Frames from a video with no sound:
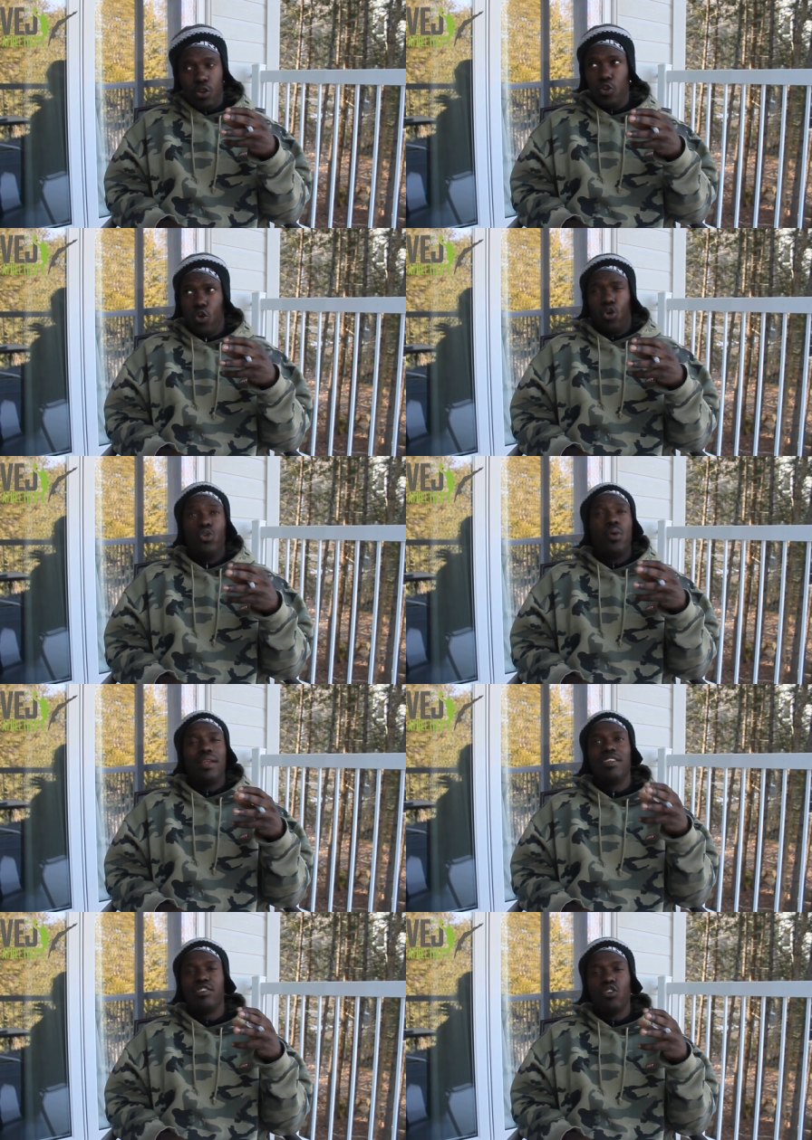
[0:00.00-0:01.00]
or you
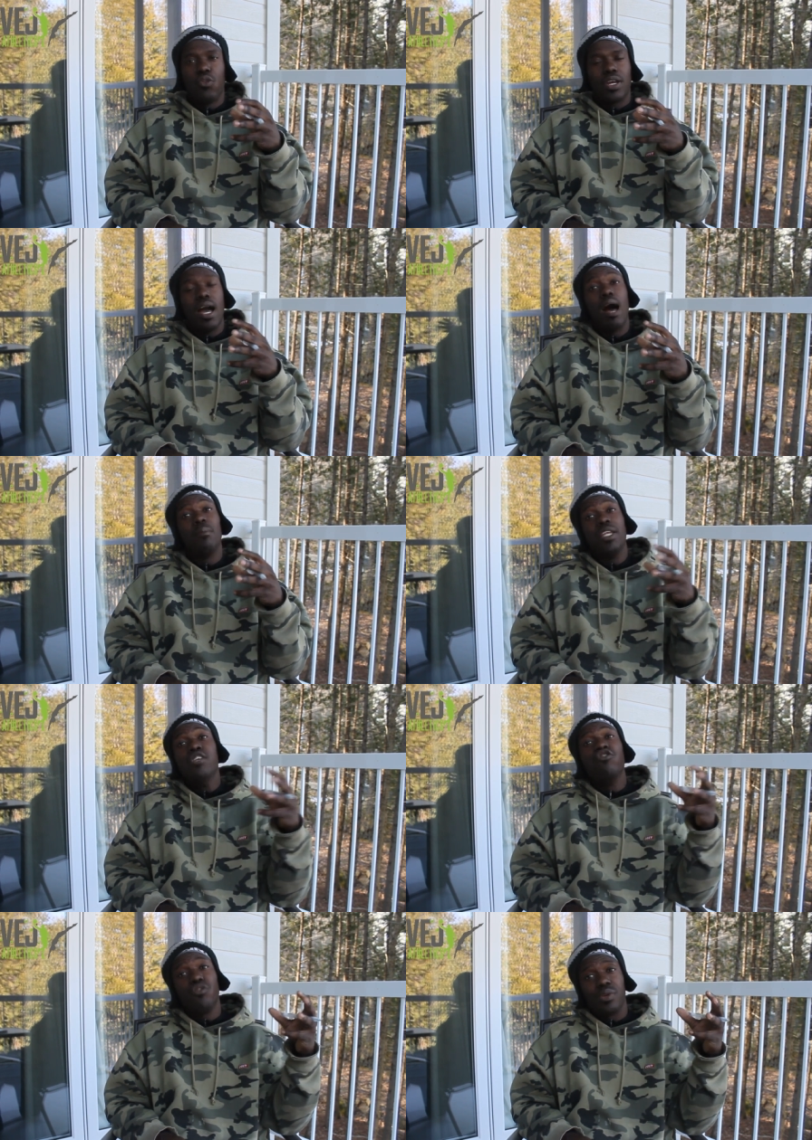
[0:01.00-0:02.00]
at least know the common
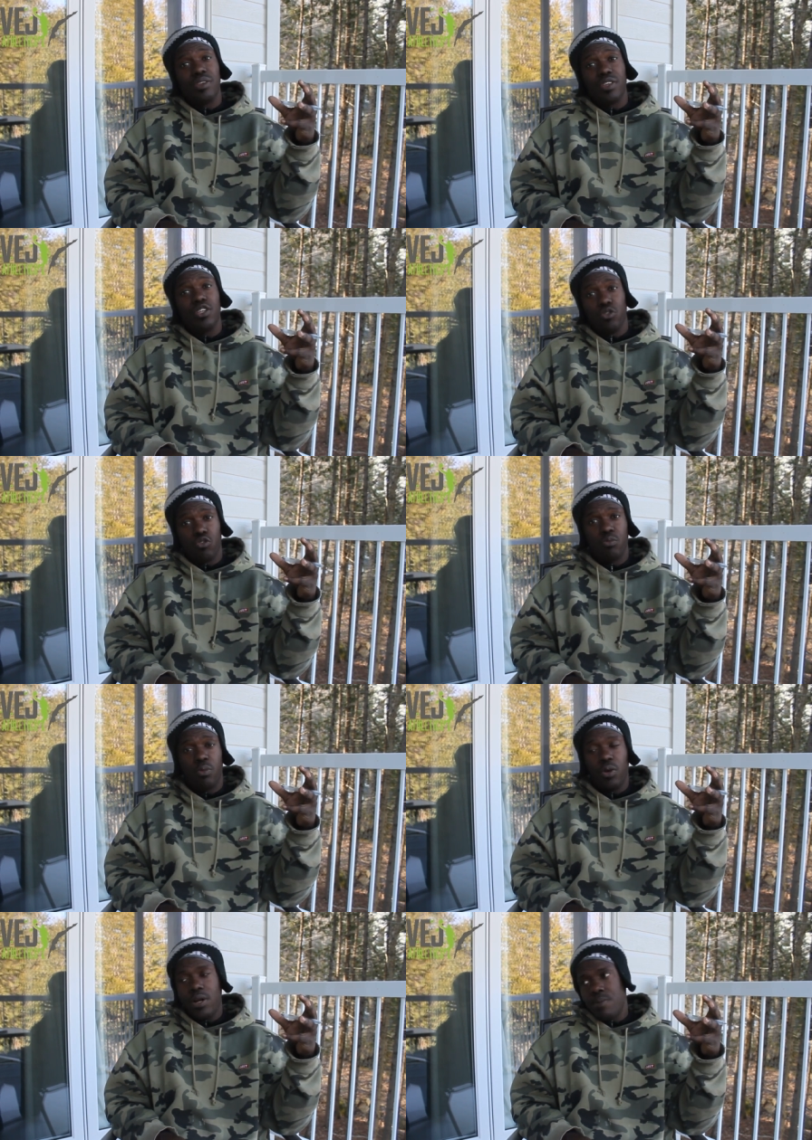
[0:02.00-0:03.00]
injuries in your
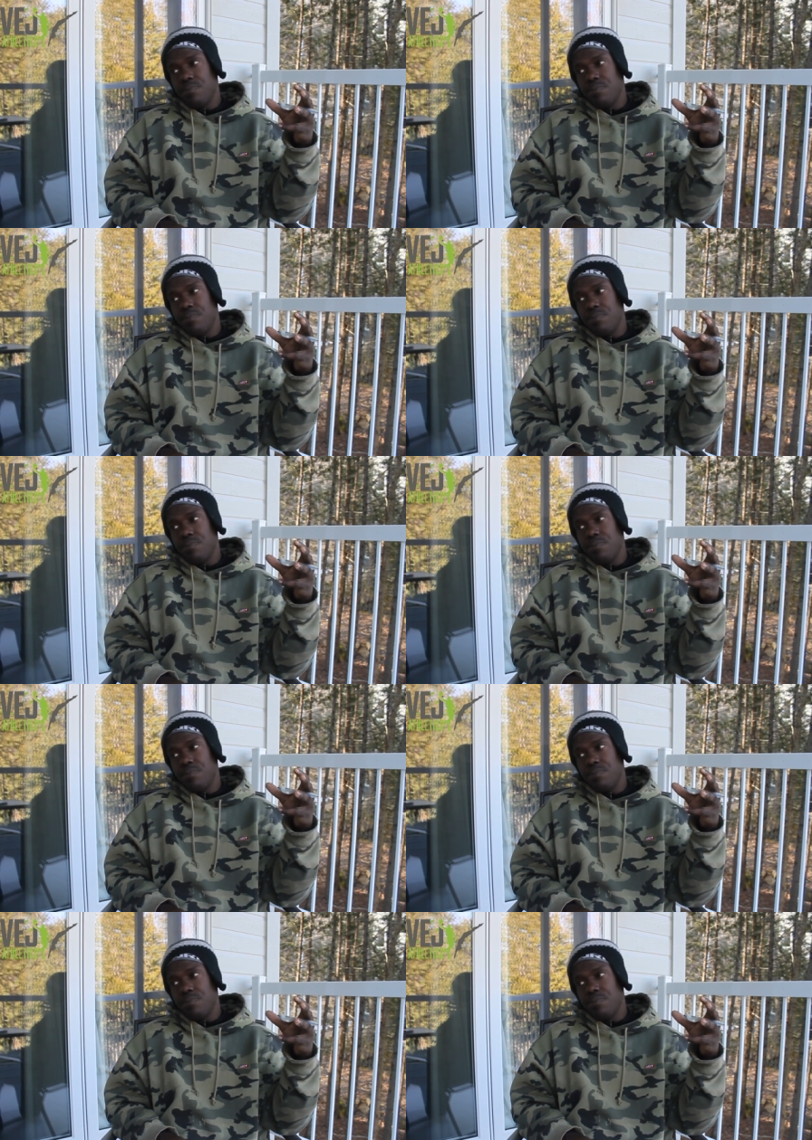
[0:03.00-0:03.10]
sport,